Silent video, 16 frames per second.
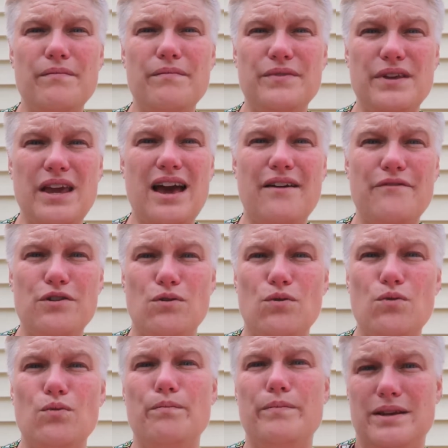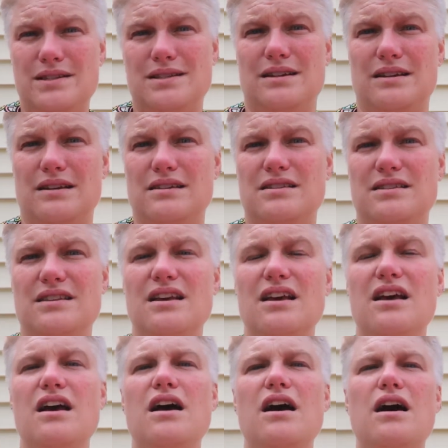to have your own business.
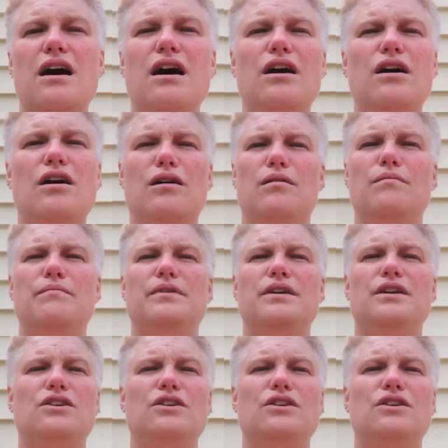You